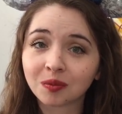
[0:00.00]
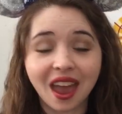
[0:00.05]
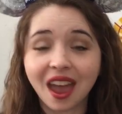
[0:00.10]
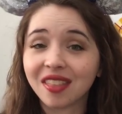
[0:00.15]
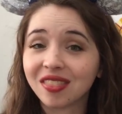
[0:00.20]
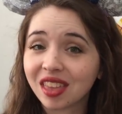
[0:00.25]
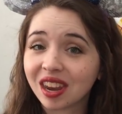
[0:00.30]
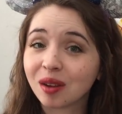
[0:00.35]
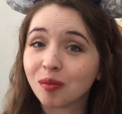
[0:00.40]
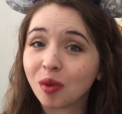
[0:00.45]

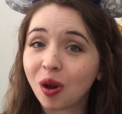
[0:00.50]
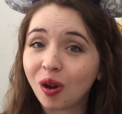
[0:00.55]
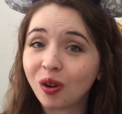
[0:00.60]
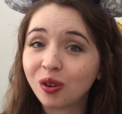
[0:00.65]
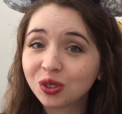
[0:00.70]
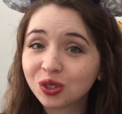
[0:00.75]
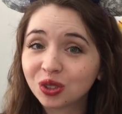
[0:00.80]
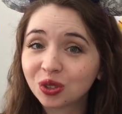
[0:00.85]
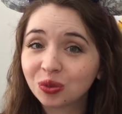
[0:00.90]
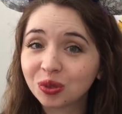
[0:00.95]
And then I'm
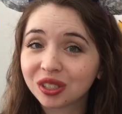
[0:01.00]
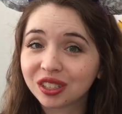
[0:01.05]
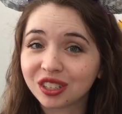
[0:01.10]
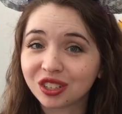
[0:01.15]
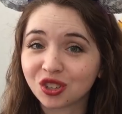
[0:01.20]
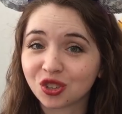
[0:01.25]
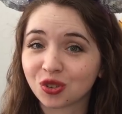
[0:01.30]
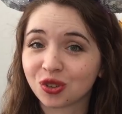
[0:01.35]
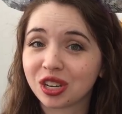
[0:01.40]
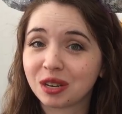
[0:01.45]
also really
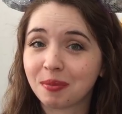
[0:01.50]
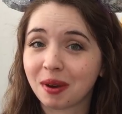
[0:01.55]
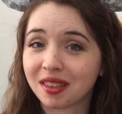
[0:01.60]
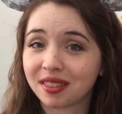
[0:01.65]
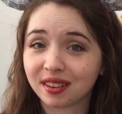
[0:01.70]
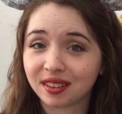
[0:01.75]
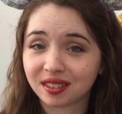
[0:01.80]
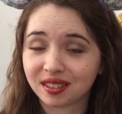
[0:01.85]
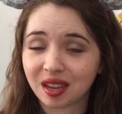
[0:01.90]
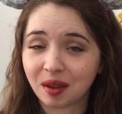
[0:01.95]
intrigued by
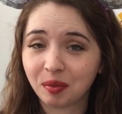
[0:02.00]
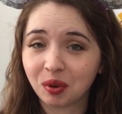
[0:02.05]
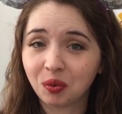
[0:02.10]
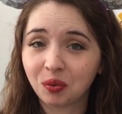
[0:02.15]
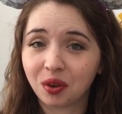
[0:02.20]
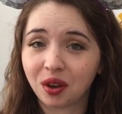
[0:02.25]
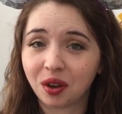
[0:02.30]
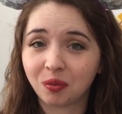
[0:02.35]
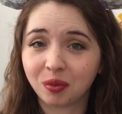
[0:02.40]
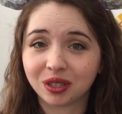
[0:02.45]
the December
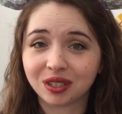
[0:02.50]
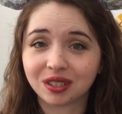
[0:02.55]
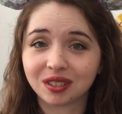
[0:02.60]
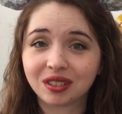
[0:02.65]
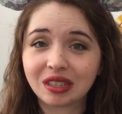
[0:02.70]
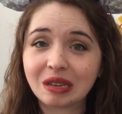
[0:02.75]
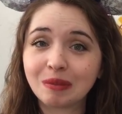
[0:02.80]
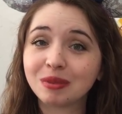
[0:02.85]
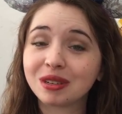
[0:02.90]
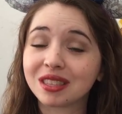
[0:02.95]
one, which is
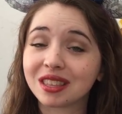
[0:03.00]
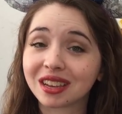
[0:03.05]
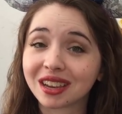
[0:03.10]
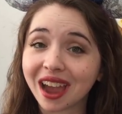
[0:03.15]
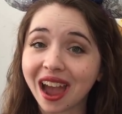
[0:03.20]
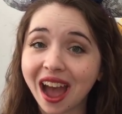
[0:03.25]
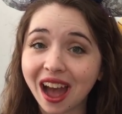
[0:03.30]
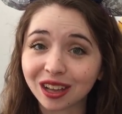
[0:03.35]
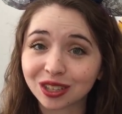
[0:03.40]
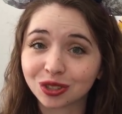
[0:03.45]
themed to the
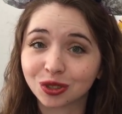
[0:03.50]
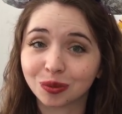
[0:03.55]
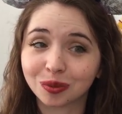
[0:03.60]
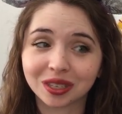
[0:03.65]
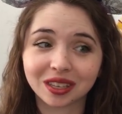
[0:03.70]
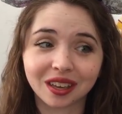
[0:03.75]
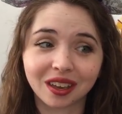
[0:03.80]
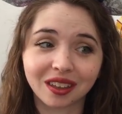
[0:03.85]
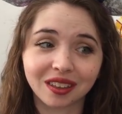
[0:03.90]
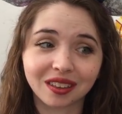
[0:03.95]
castle,
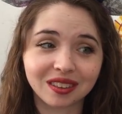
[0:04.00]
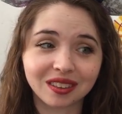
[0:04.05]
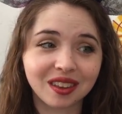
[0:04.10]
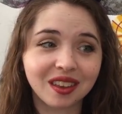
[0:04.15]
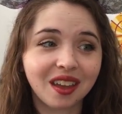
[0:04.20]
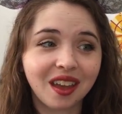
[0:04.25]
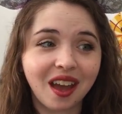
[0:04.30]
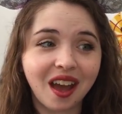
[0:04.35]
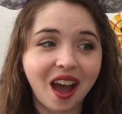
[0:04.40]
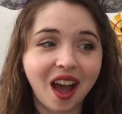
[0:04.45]
because
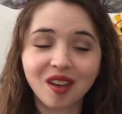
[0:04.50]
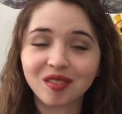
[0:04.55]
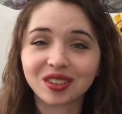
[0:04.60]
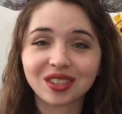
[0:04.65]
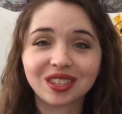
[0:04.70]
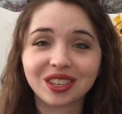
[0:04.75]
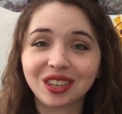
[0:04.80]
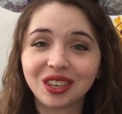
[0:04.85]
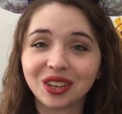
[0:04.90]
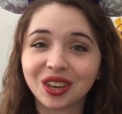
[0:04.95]

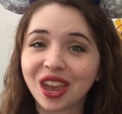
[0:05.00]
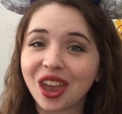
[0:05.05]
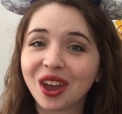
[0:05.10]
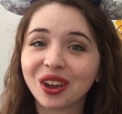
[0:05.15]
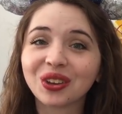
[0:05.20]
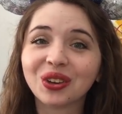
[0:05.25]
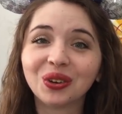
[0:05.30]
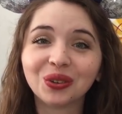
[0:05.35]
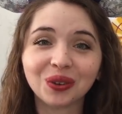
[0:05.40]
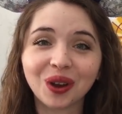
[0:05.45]
obviously you
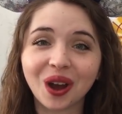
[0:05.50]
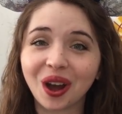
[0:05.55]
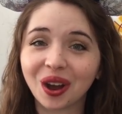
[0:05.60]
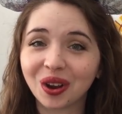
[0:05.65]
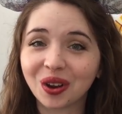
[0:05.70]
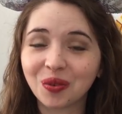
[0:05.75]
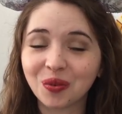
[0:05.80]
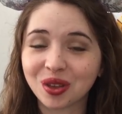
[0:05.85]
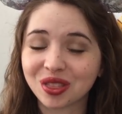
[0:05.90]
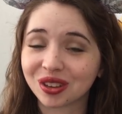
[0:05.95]
can't go
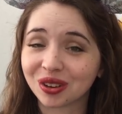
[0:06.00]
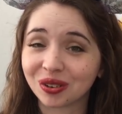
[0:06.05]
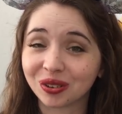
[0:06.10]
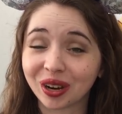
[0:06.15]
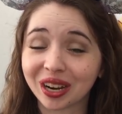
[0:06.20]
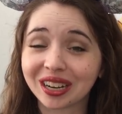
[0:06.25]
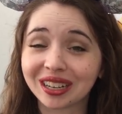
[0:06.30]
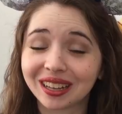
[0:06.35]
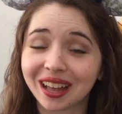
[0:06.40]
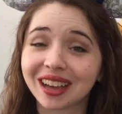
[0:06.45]
wrong with a
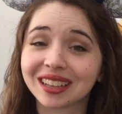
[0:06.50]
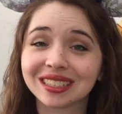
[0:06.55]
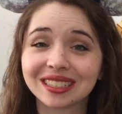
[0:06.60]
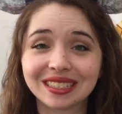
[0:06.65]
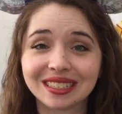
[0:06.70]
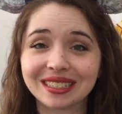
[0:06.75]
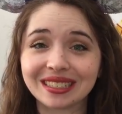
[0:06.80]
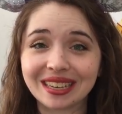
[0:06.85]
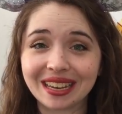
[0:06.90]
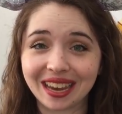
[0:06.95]
great classic
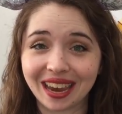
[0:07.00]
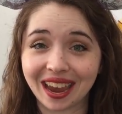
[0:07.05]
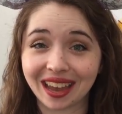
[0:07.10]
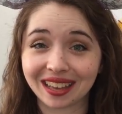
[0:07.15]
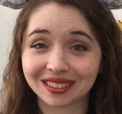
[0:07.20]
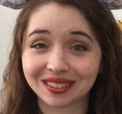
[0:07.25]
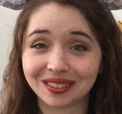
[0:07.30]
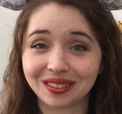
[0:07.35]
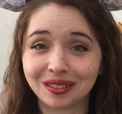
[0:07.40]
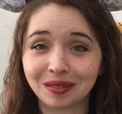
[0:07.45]
Disney
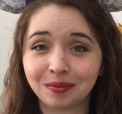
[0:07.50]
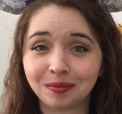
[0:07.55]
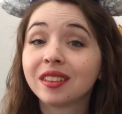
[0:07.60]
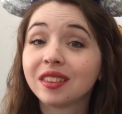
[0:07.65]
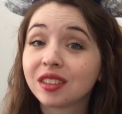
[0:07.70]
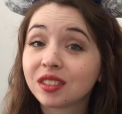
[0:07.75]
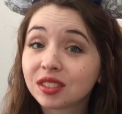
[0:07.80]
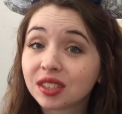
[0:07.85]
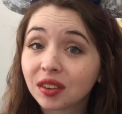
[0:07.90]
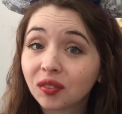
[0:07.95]
castle.
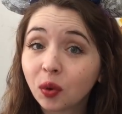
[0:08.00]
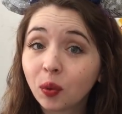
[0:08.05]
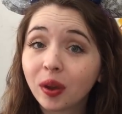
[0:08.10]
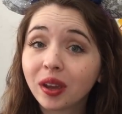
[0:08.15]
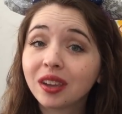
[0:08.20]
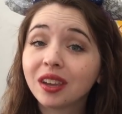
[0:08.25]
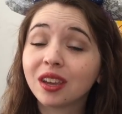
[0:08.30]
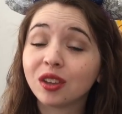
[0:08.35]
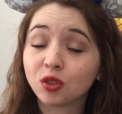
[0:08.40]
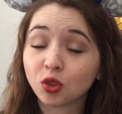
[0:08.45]
This
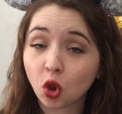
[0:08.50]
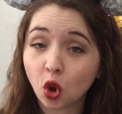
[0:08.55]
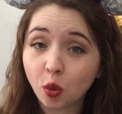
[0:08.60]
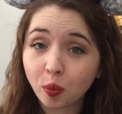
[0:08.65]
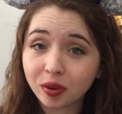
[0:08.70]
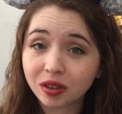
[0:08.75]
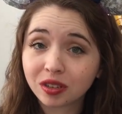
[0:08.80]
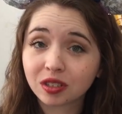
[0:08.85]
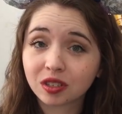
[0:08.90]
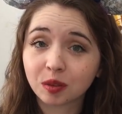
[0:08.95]
giveaway is
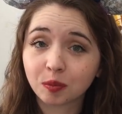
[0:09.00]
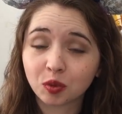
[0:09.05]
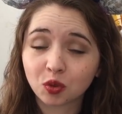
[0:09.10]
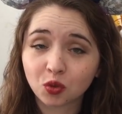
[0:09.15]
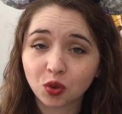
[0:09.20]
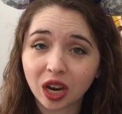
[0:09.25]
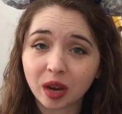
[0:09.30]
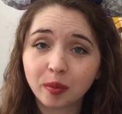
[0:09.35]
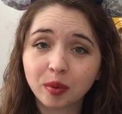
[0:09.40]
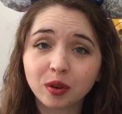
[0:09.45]
open to
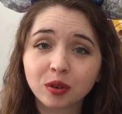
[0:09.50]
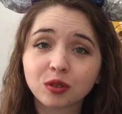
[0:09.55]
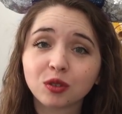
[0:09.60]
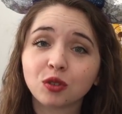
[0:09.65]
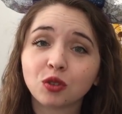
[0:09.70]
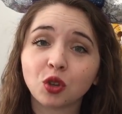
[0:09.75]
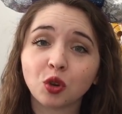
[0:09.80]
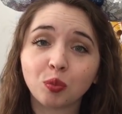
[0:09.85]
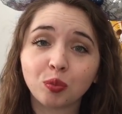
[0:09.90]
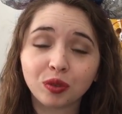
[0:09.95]
subscribers,
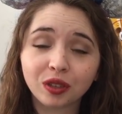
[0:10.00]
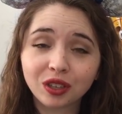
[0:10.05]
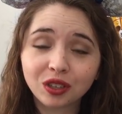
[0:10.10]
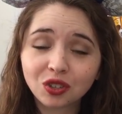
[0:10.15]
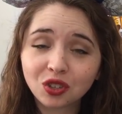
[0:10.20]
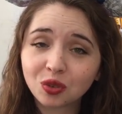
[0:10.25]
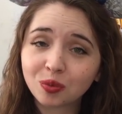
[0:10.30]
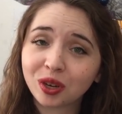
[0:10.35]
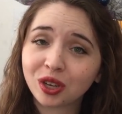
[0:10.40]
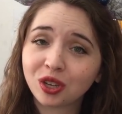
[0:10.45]
so
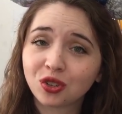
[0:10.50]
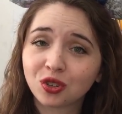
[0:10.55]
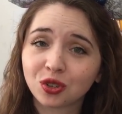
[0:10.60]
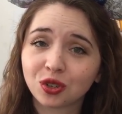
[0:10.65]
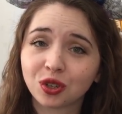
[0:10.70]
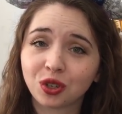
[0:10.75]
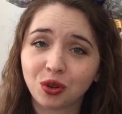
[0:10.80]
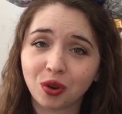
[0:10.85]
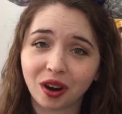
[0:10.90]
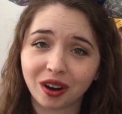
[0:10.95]
please do make
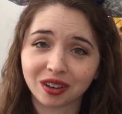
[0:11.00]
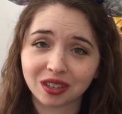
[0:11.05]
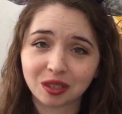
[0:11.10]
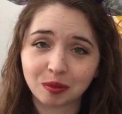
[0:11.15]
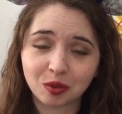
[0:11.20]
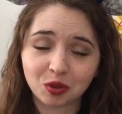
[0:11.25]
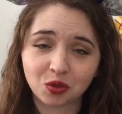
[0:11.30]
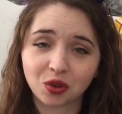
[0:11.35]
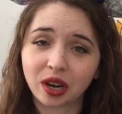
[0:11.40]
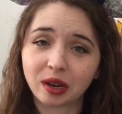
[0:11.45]
sure you are
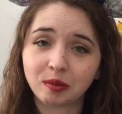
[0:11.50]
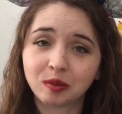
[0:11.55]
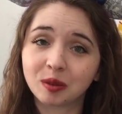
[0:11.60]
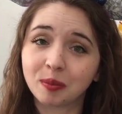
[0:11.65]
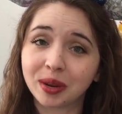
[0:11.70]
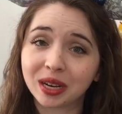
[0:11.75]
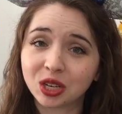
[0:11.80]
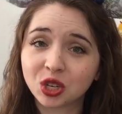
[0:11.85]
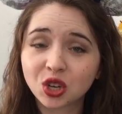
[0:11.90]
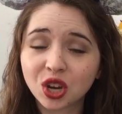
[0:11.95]
subscribed
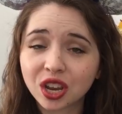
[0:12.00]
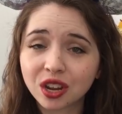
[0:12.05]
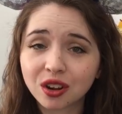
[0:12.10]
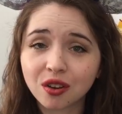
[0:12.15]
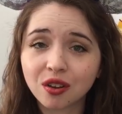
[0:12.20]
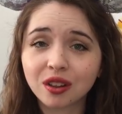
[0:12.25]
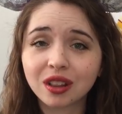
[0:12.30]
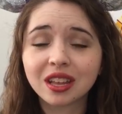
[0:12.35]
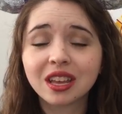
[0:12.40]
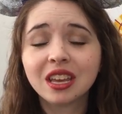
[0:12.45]
to my
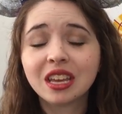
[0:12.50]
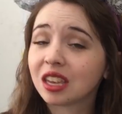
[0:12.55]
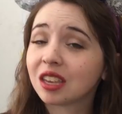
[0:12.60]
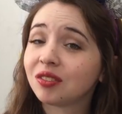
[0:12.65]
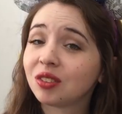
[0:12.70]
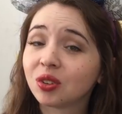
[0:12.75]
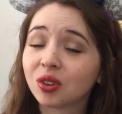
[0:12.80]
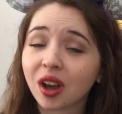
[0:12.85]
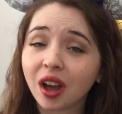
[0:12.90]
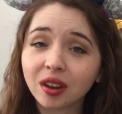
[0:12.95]
channel.
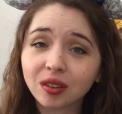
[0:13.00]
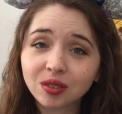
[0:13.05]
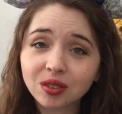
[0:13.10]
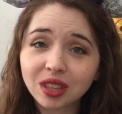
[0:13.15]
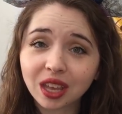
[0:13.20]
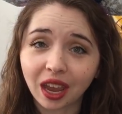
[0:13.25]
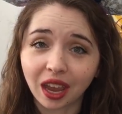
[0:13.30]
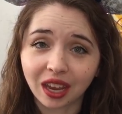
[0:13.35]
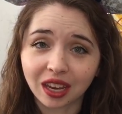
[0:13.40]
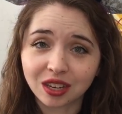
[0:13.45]
If you're under
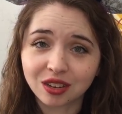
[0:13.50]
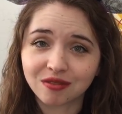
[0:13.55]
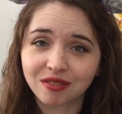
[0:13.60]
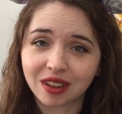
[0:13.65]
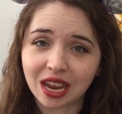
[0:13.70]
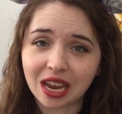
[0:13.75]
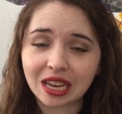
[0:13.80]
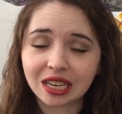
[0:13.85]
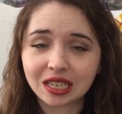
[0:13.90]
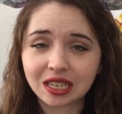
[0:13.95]
the age of
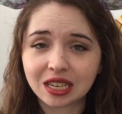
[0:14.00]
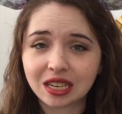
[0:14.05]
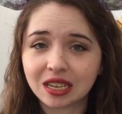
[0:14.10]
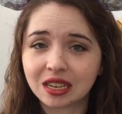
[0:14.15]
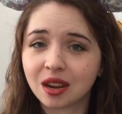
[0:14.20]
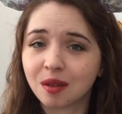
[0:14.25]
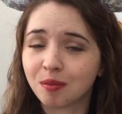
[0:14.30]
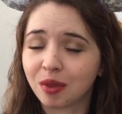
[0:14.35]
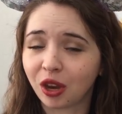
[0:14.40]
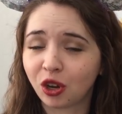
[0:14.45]

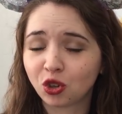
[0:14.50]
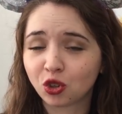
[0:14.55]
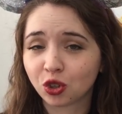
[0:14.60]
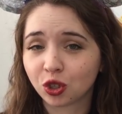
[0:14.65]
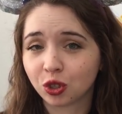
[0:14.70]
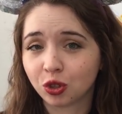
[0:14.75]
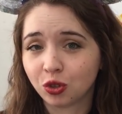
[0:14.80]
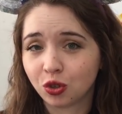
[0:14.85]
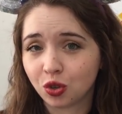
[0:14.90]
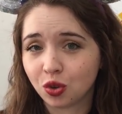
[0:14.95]
18, make sure
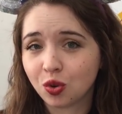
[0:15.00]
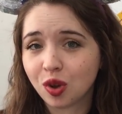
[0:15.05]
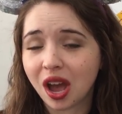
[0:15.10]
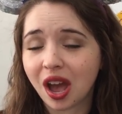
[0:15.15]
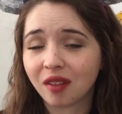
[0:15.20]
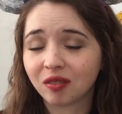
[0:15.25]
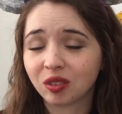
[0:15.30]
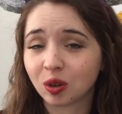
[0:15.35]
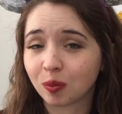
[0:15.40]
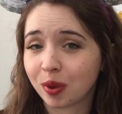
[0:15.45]
you do
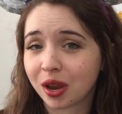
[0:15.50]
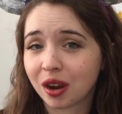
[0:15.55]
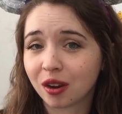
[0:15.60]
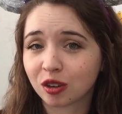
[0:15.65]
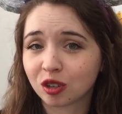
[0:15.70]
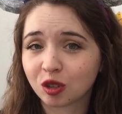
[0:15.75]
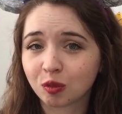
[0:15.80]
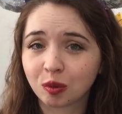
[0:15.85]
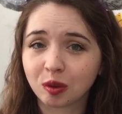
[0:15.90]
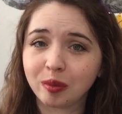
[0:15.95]
have your
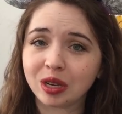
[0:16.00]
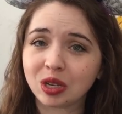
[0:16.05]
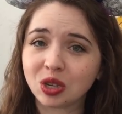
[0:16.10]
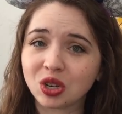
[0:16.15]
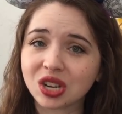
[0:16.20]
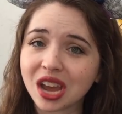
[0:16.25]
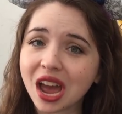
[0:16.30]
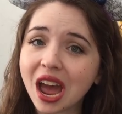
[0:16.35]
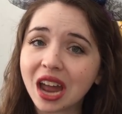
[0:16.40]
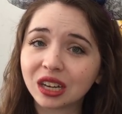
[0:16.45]
parents'
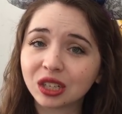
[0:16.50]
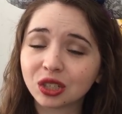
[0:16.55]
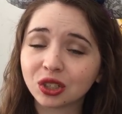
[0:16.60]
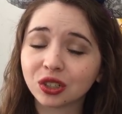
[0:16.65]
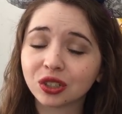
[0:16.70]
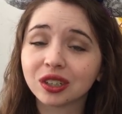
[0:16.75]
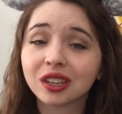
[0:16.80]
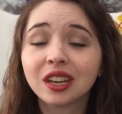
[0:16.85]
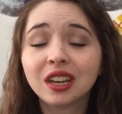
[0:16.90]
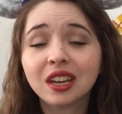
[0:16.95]
permission to
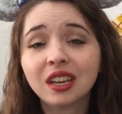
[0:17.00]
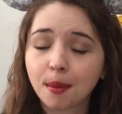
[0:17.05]
enter.